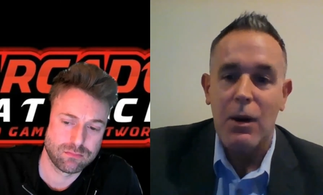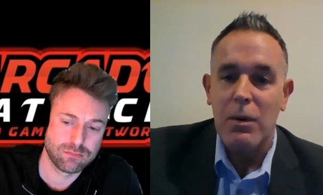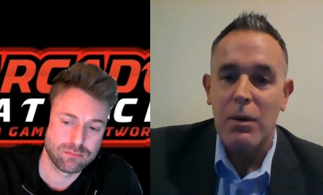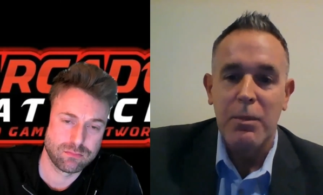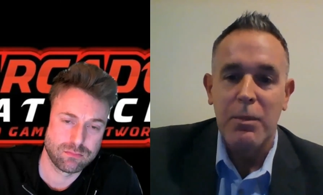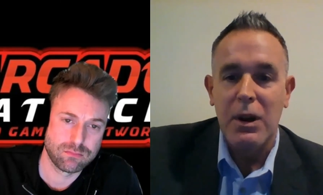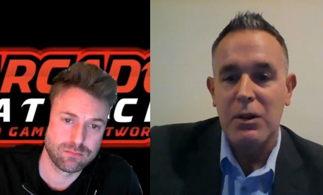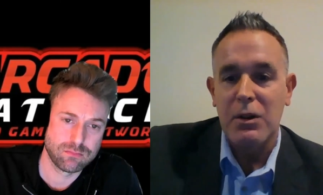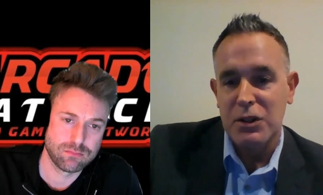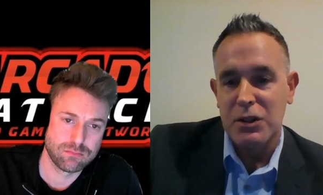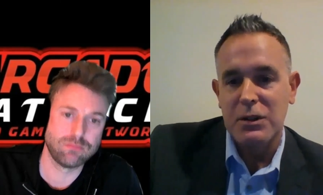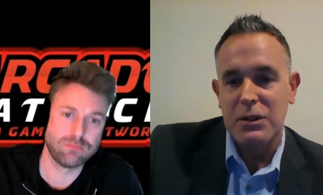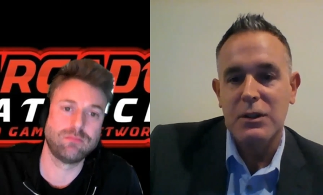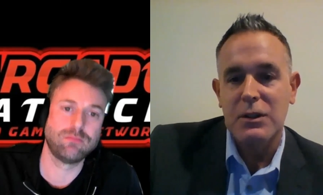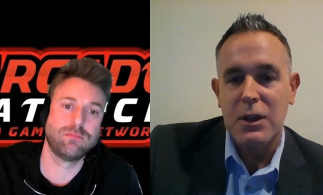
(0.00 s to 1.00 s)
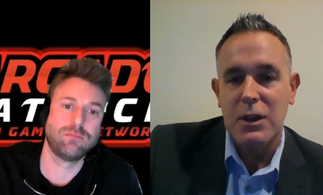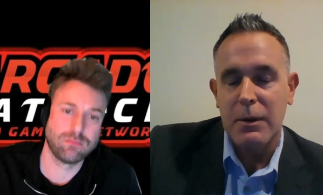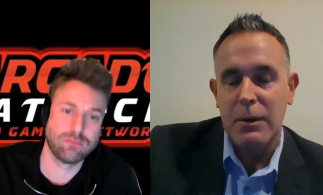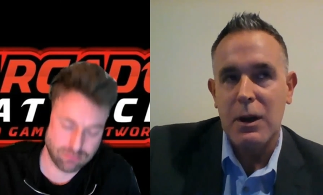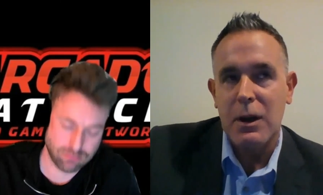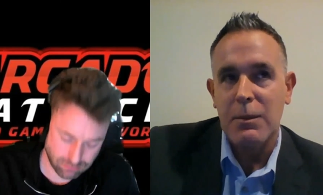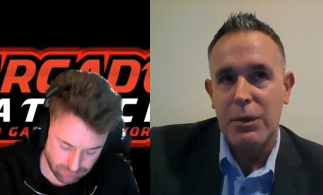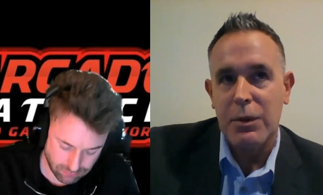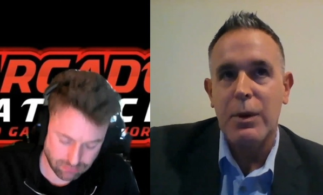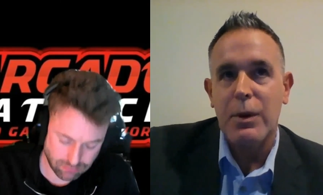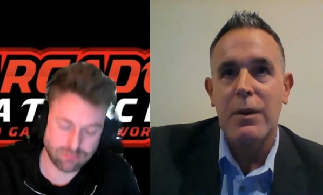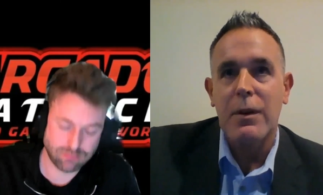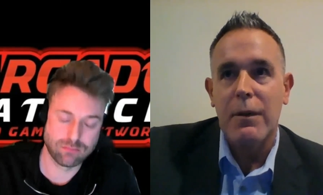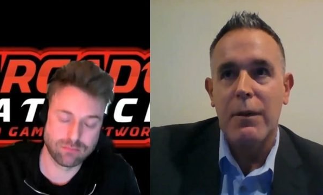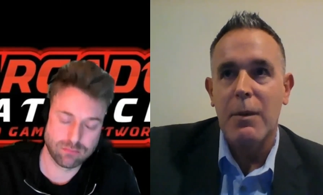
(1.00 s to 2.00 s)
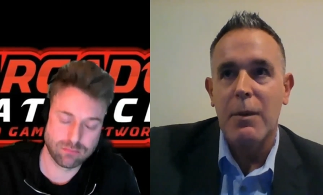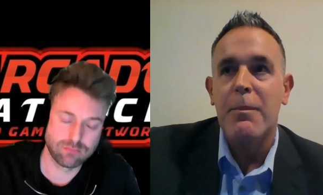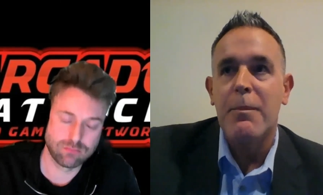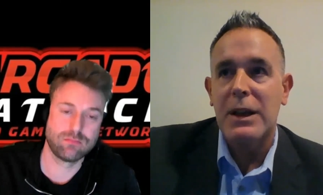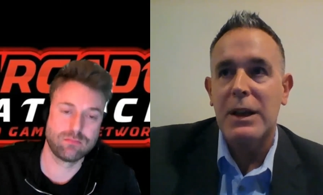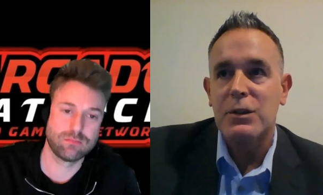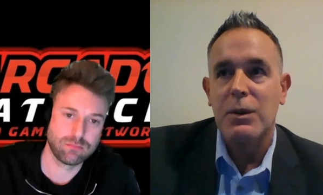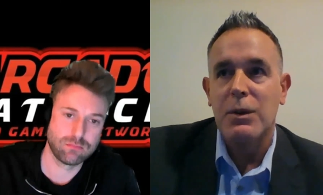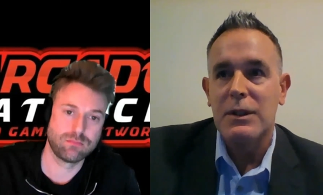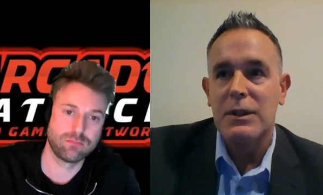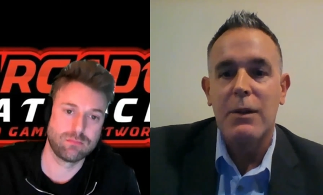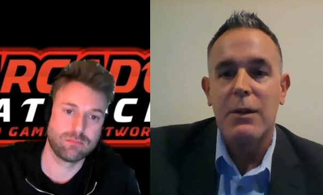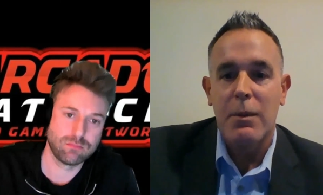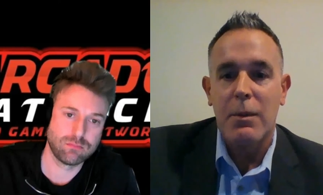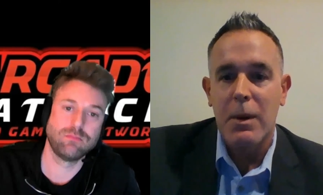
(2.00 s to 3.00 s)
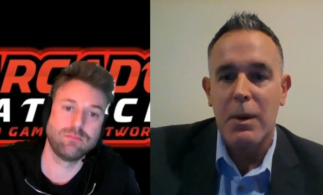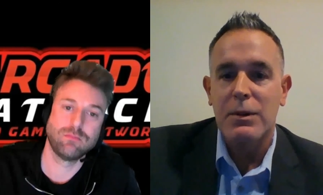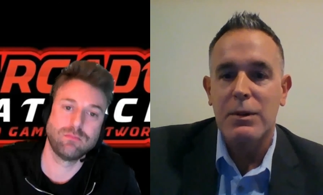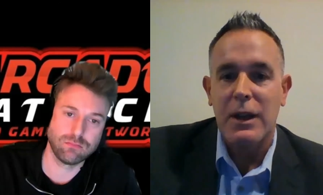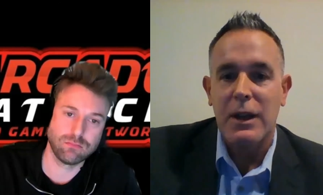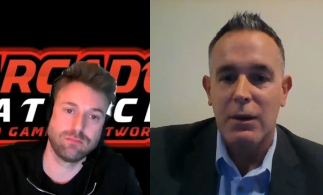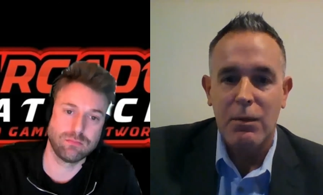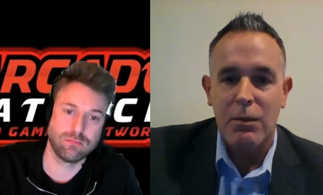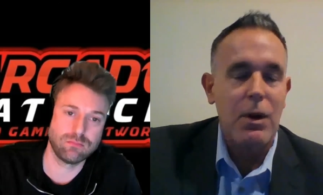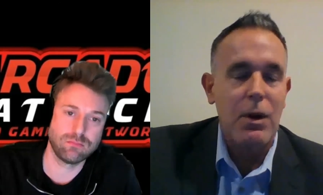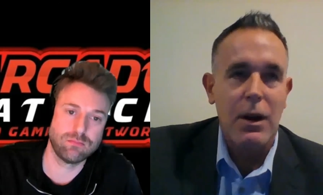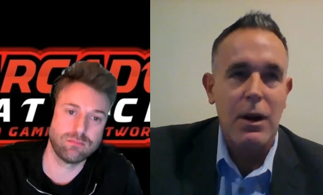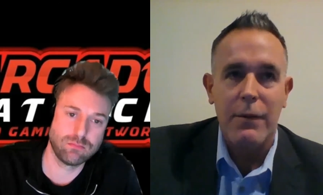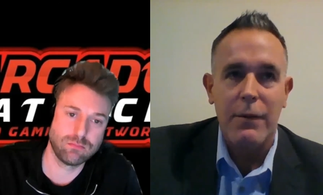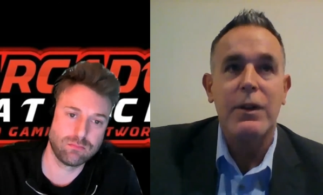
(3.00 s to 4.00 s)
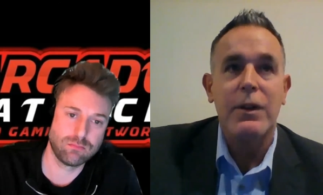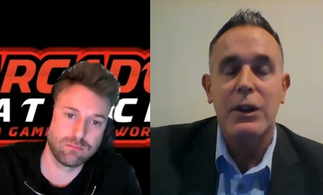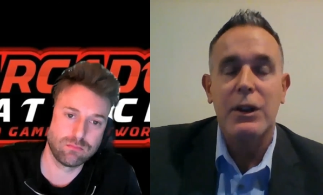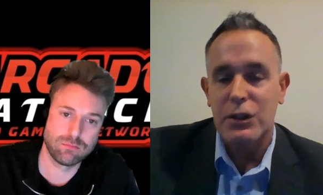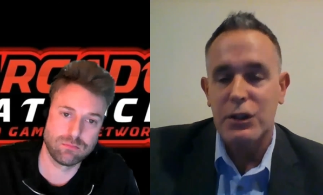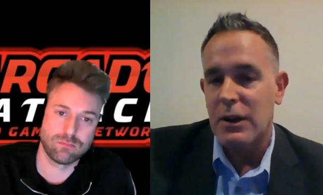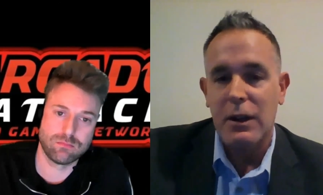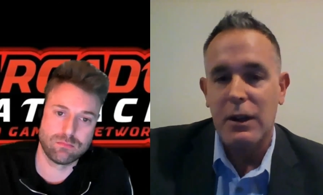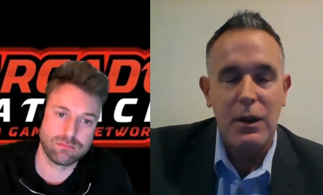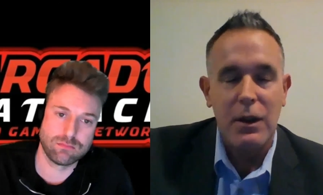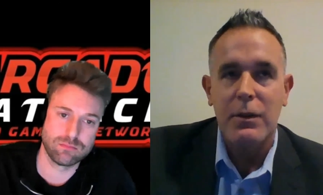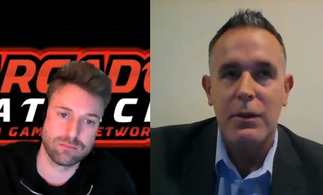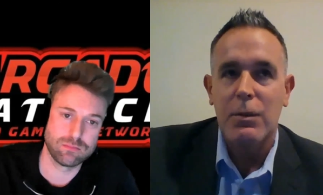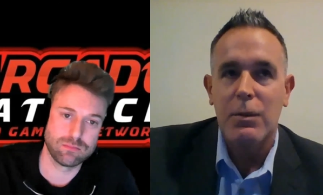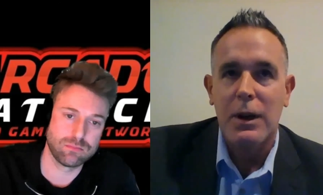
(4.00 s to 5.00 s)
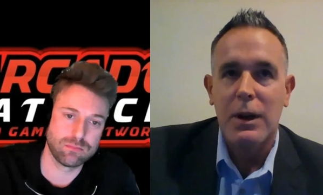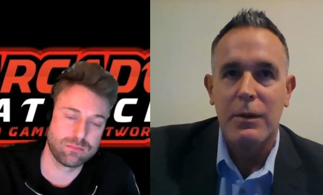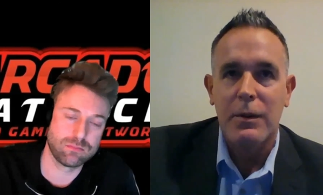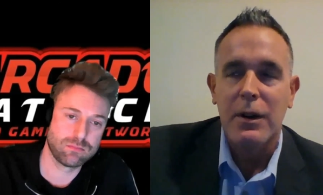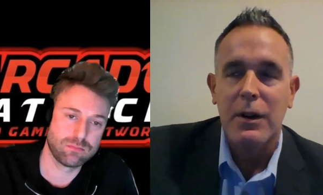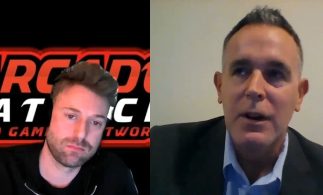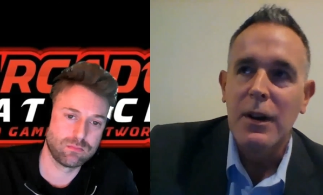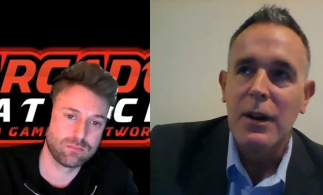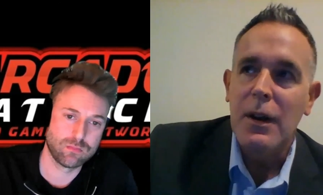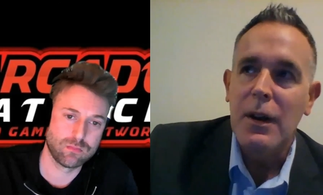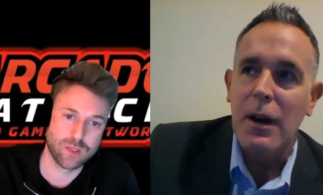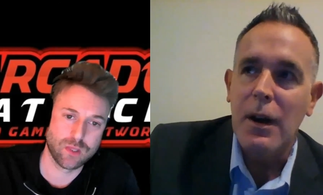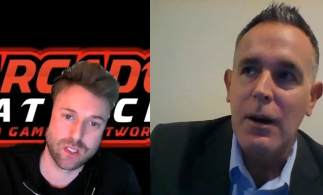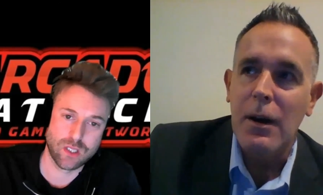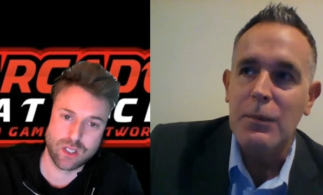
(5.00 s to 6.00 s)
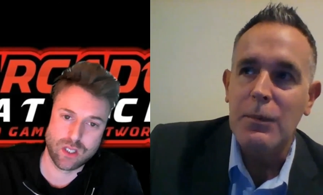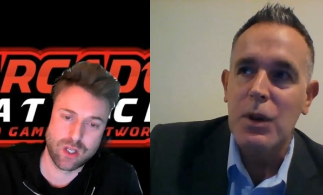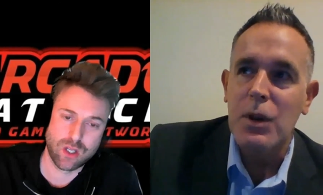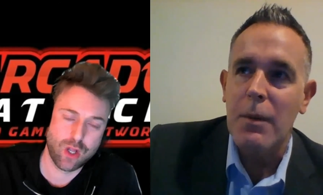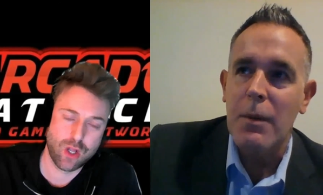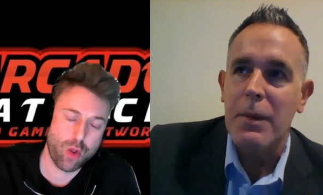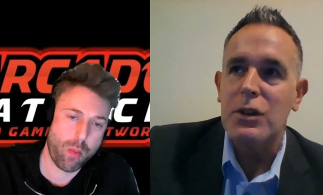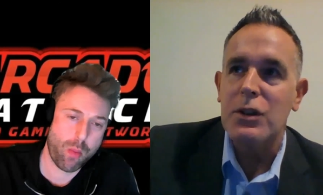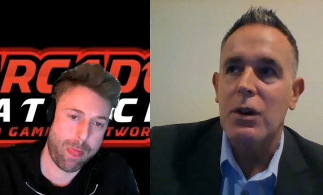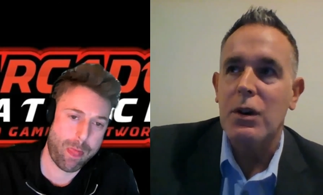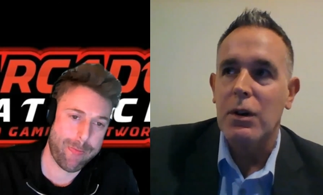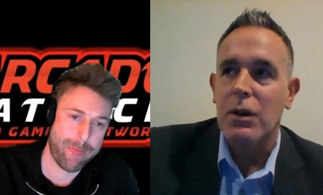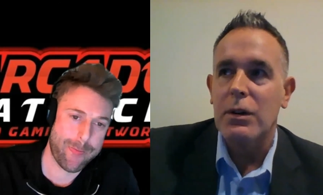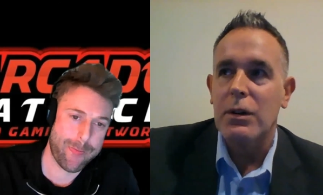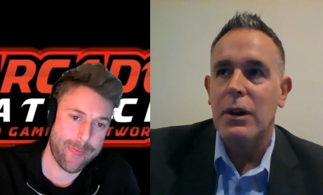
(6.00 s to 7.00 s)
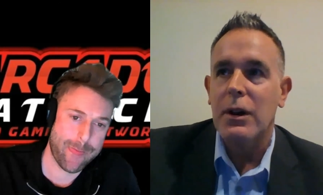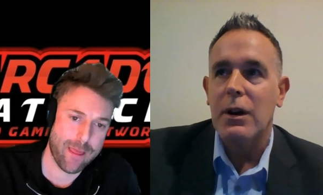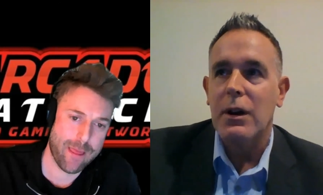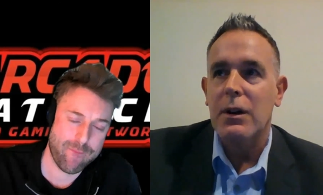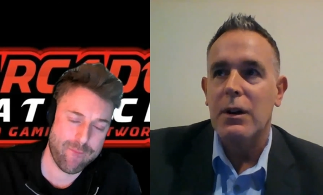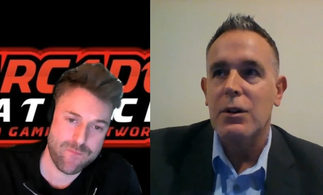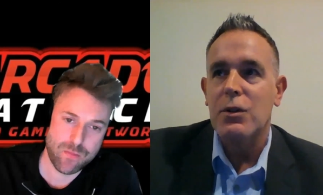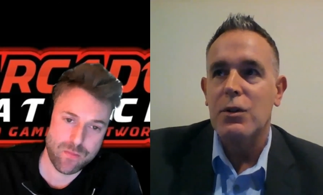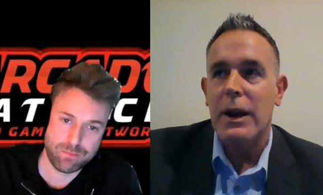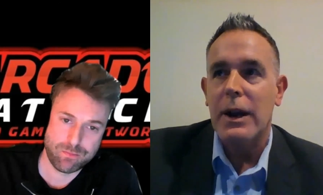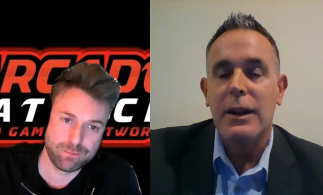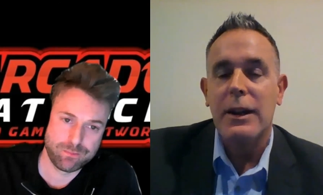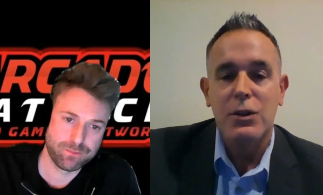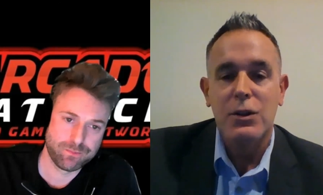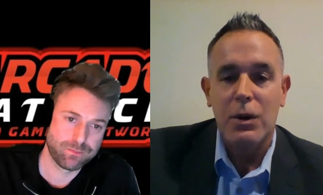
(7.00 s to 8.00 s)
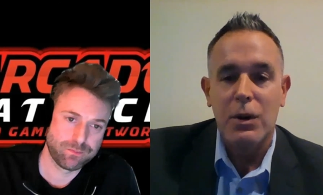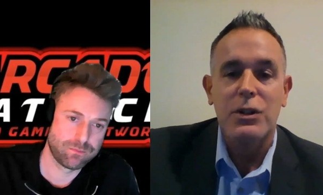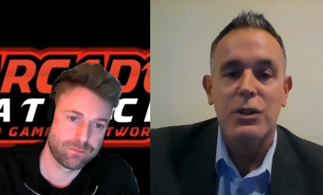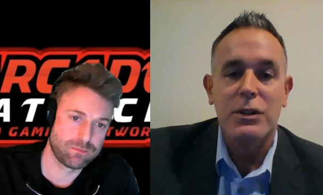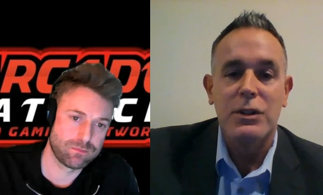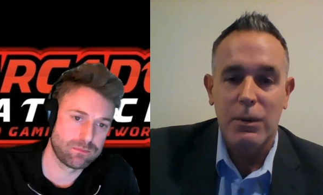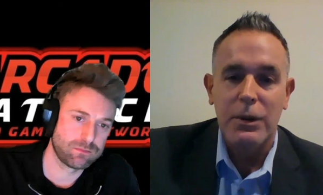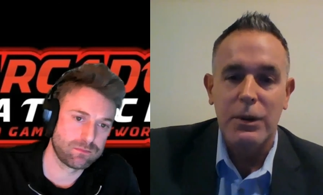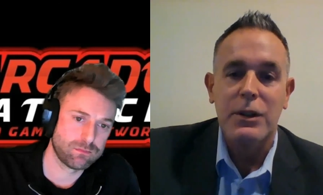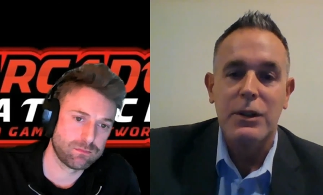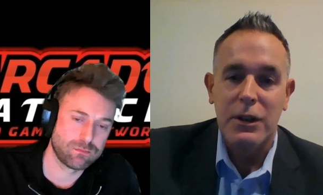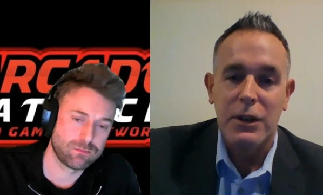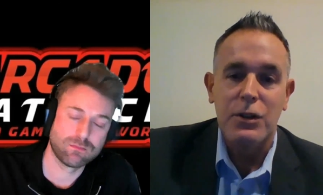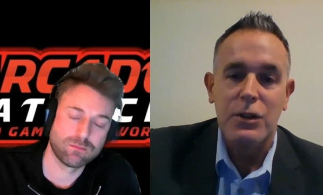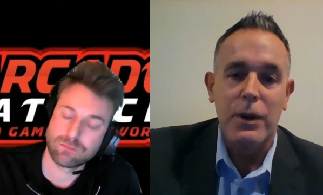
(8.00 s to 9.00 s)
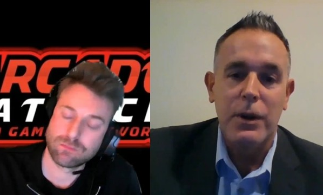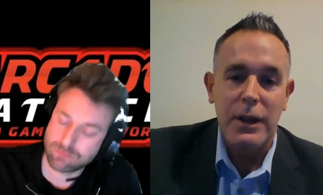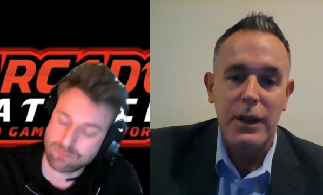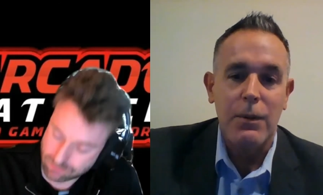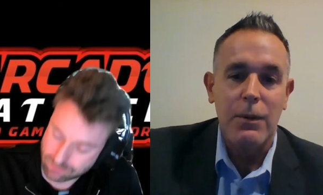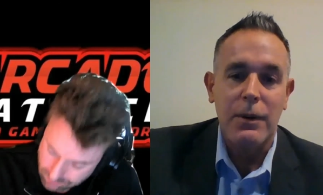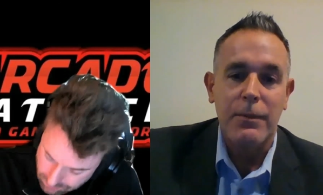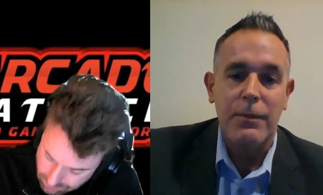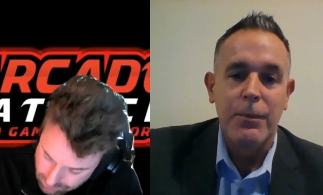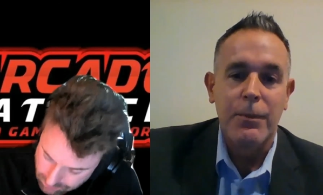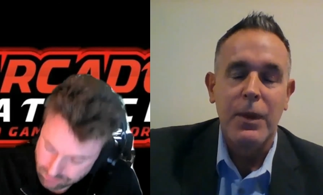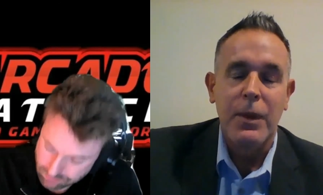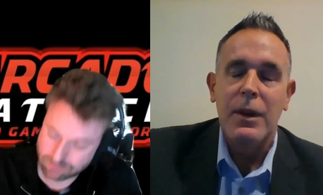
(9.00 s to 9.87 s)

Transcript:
Speaker 1: out, but I'll just c- come three of the best ones that I remember is like I finished it and I loved it, whatever. Um, so I mentioned earlier Dragon Age Origins. I really did enjoy that one.